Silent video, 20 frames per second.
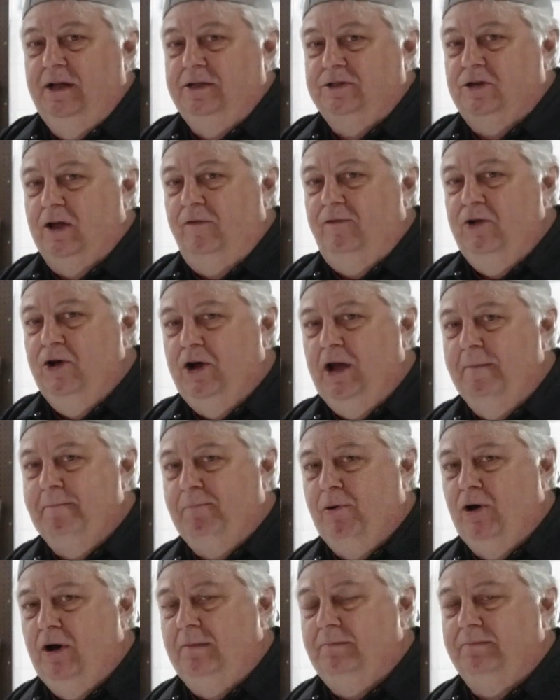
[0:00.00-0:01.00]
So if you
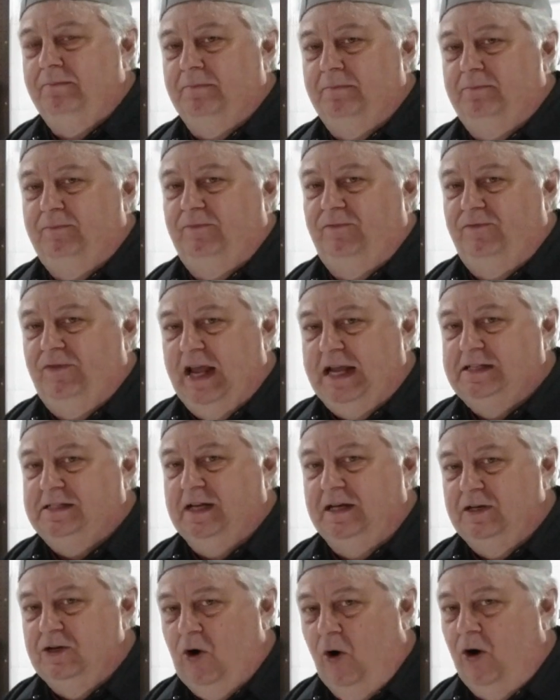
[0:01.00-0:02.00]
can put them
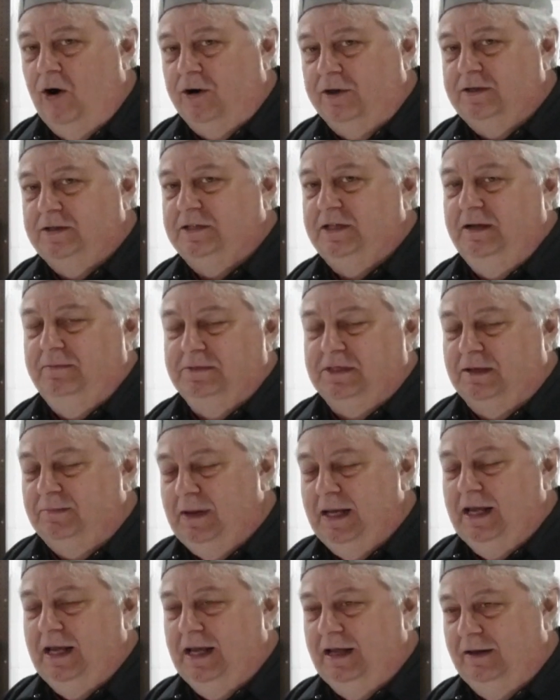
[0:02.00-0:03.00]
facing north seems to
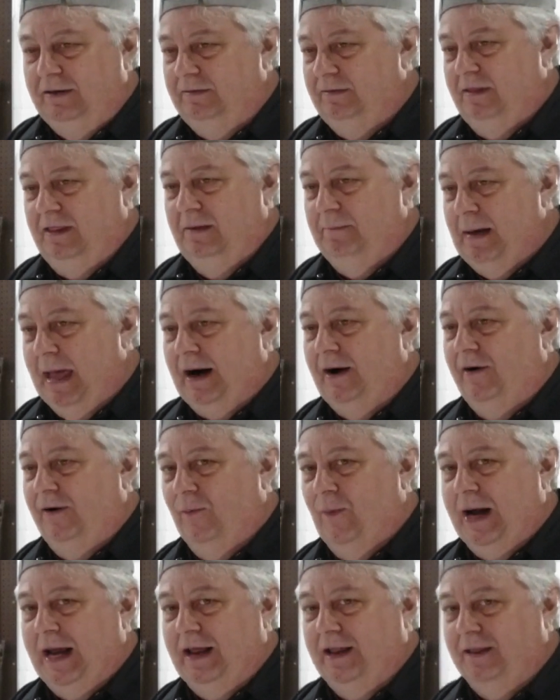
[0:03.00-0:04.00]
be the
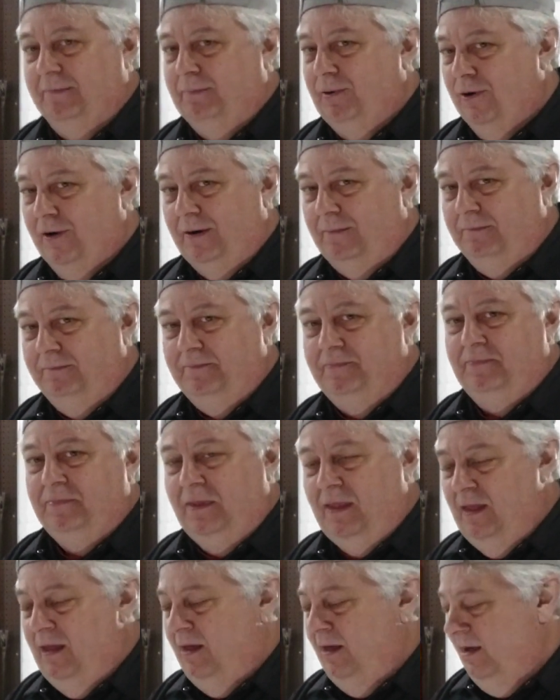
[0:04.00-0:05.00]
better way to put them.
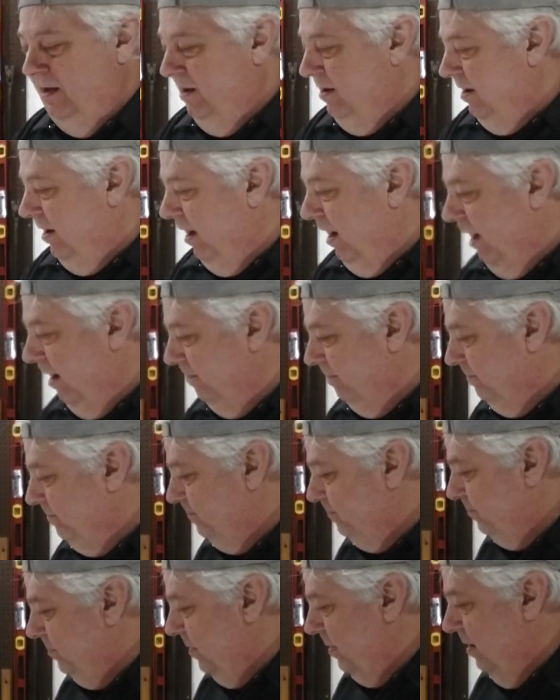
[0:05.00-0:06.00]
Um,
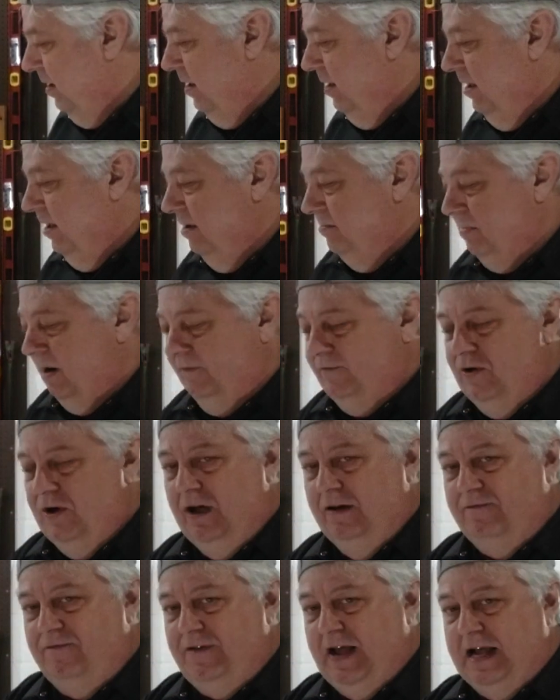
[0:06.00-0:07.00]
but if you
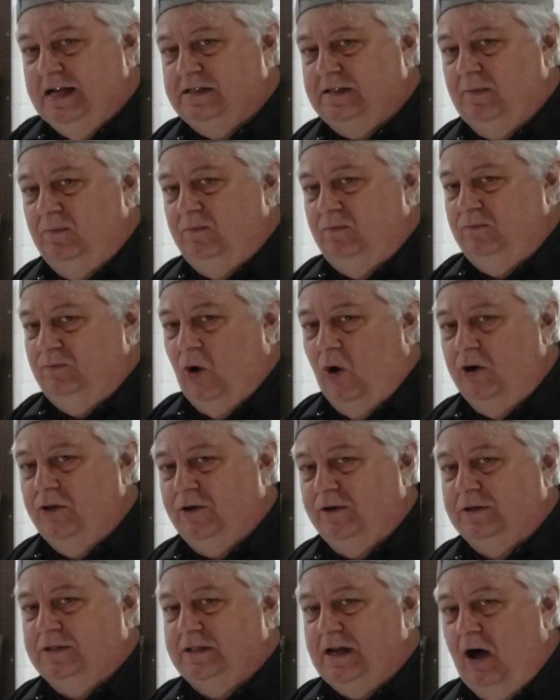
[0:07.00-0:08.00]
can face them
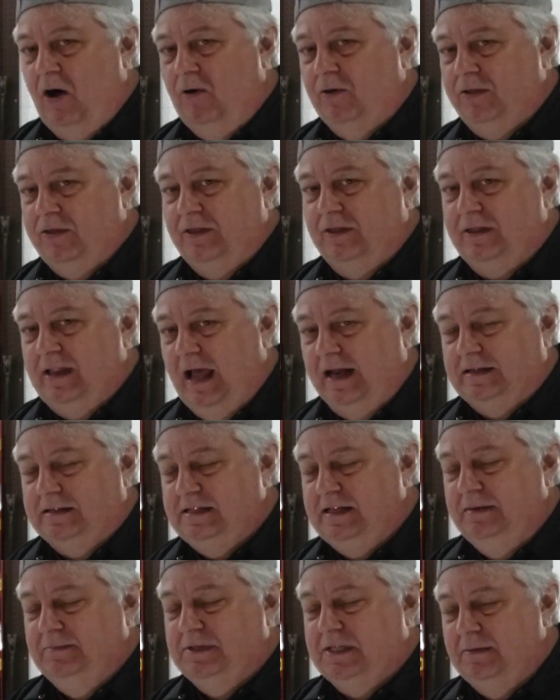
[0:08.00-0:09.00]
north or south, that
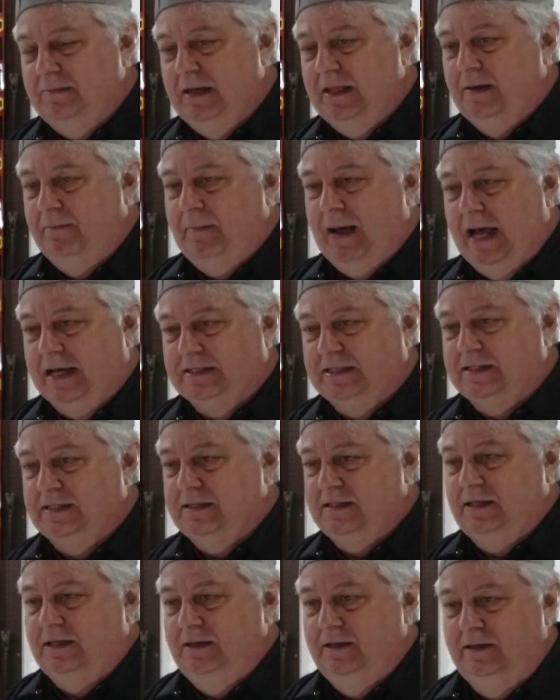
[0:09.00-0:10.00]
seems to be the
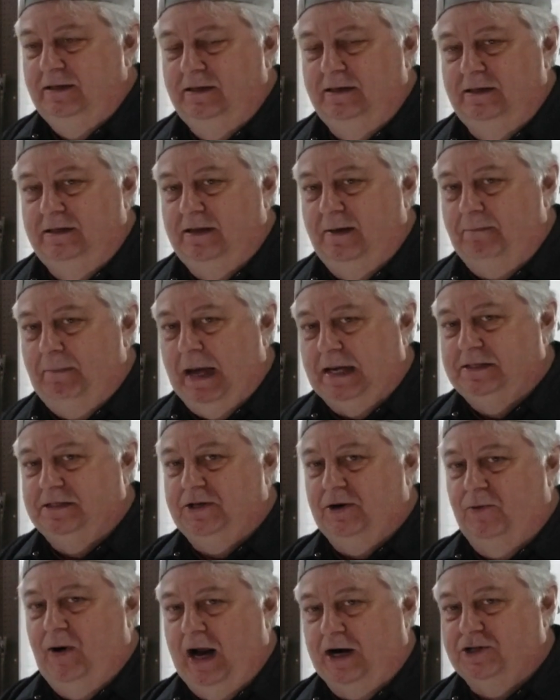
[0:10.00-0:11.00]
best, the
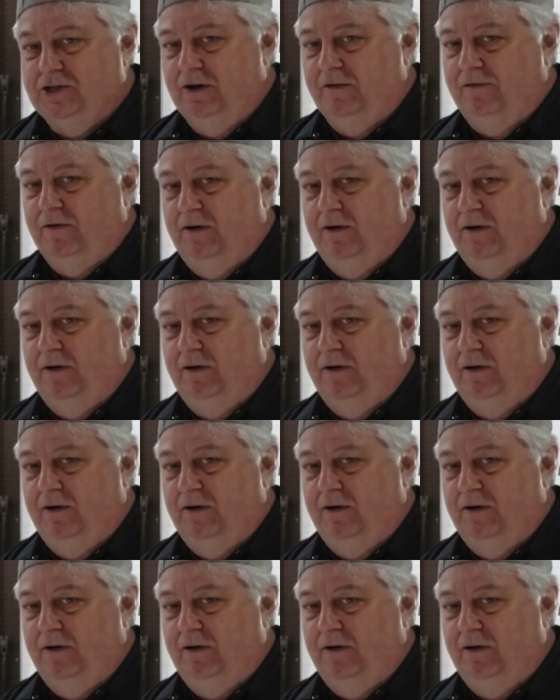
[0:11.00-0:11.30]
best direction